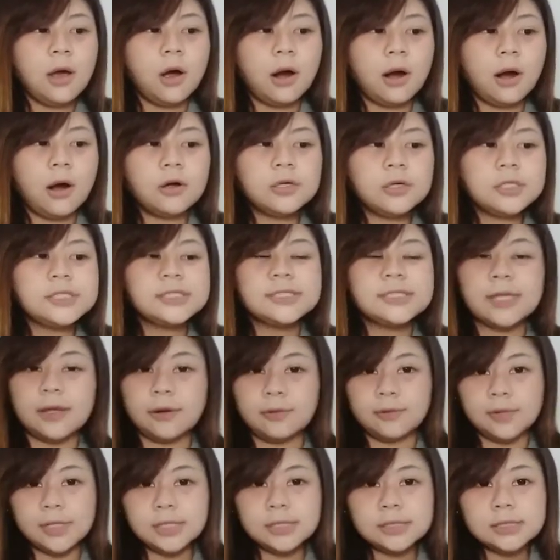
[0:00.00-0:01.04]
or
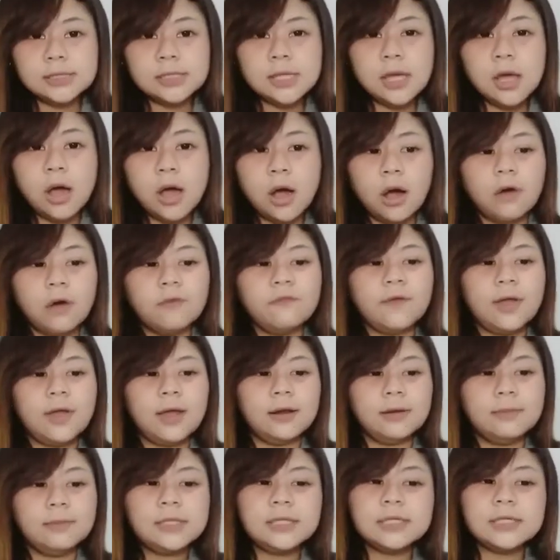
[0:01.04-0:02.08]
series of
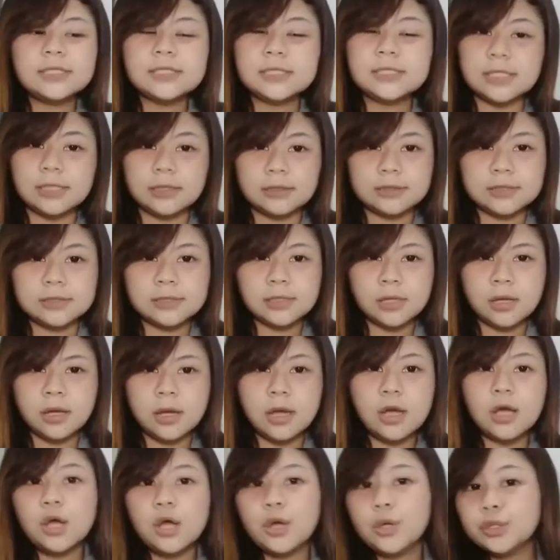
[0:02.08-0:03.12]
animated stills.
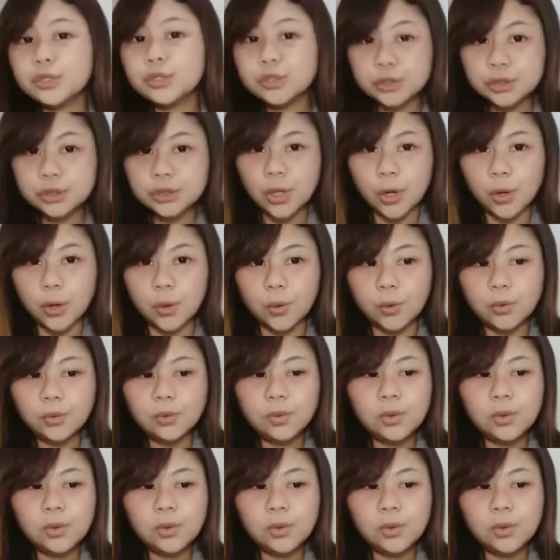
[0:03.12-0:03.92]
So,